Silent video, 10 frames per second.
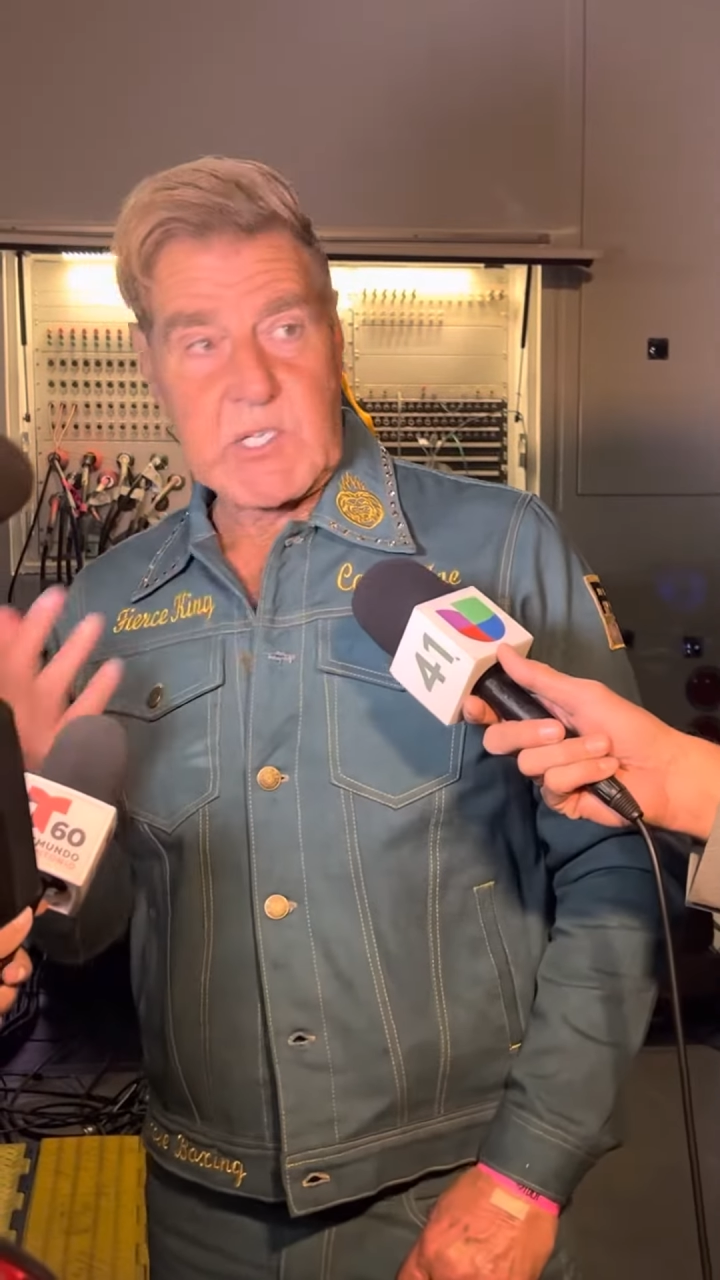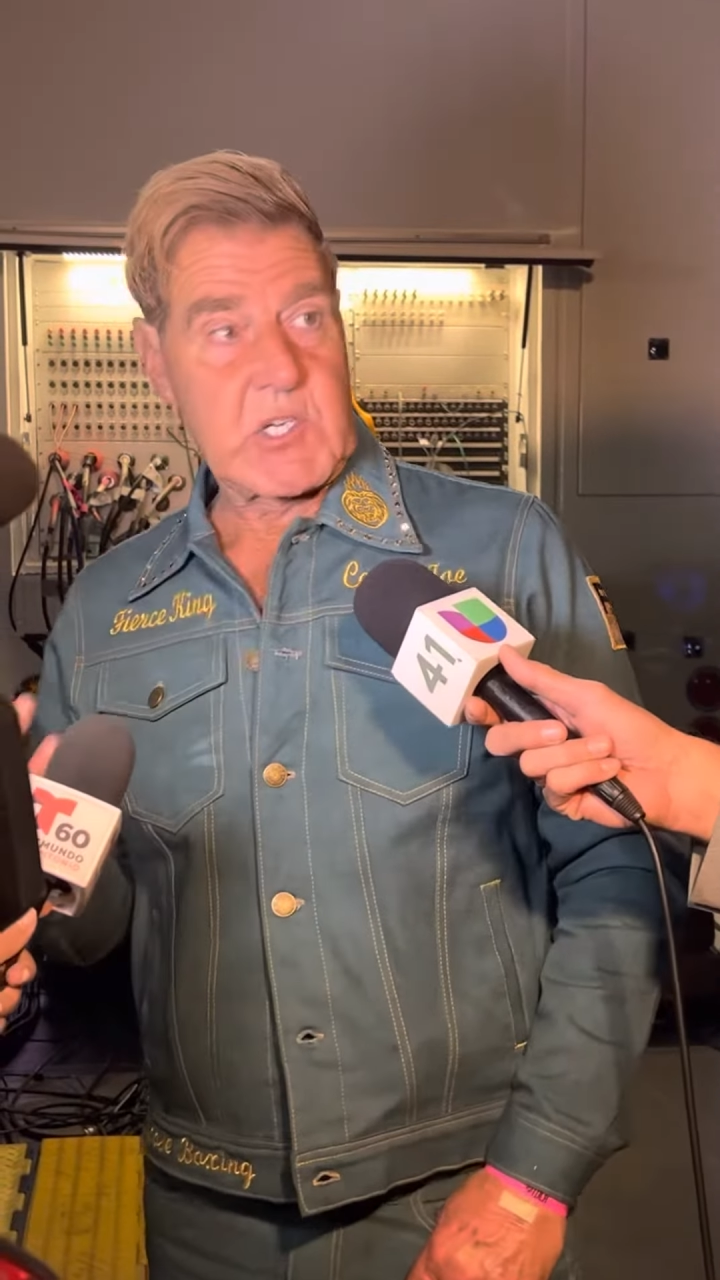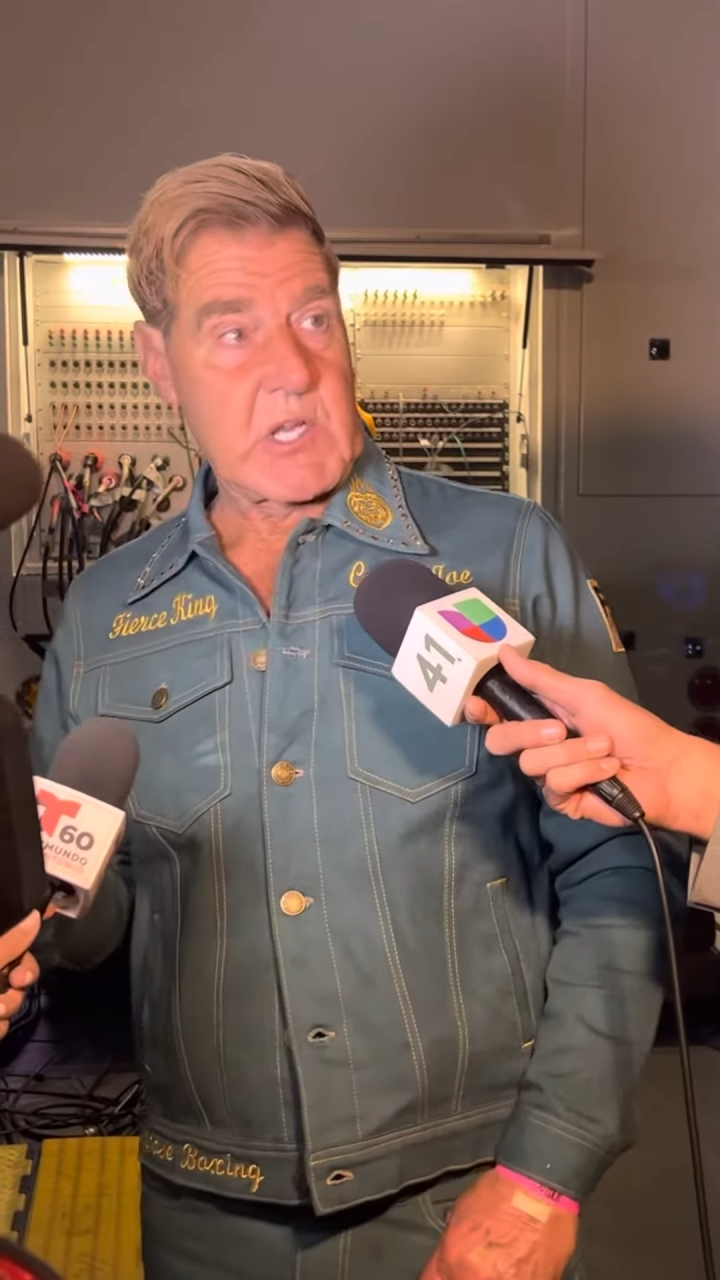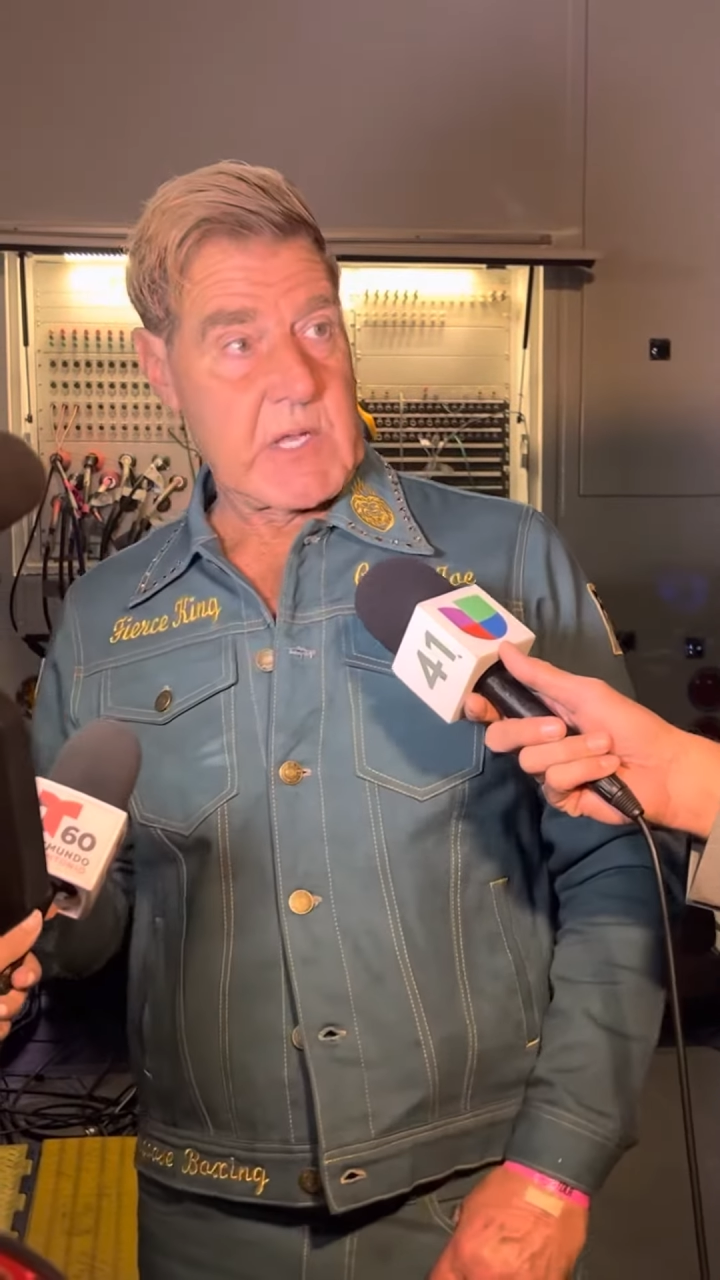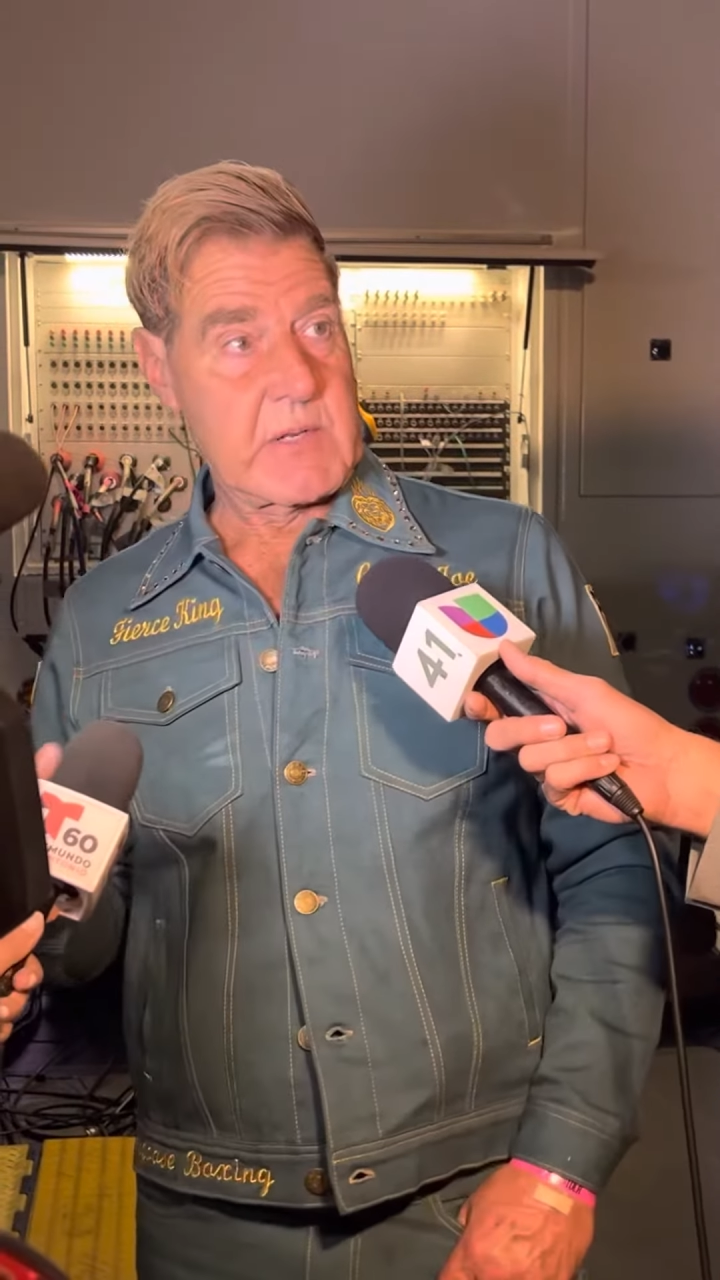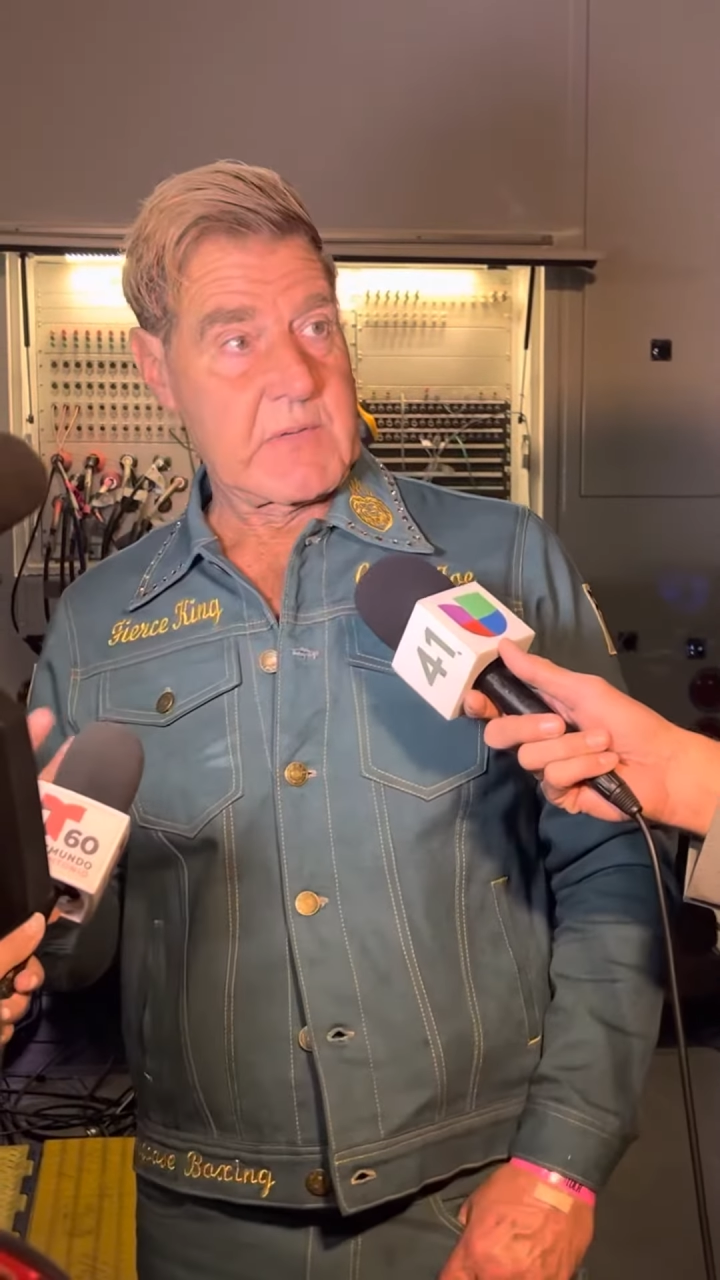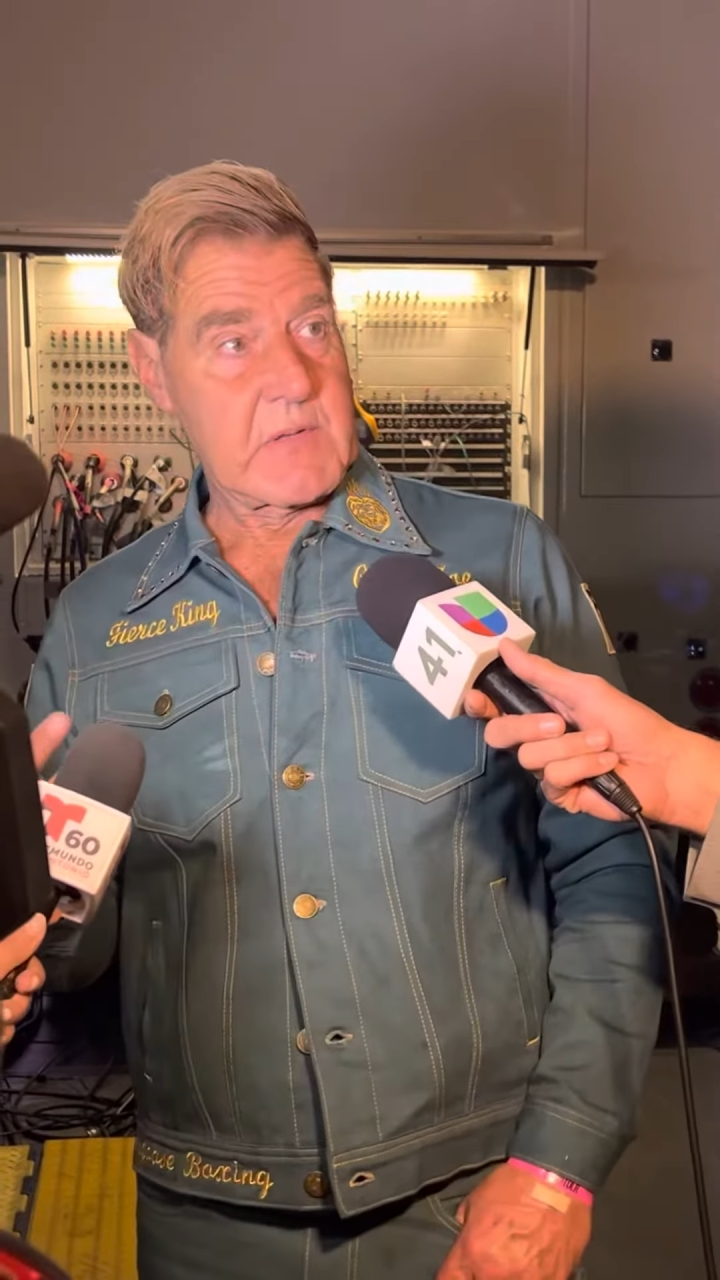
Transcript: chin.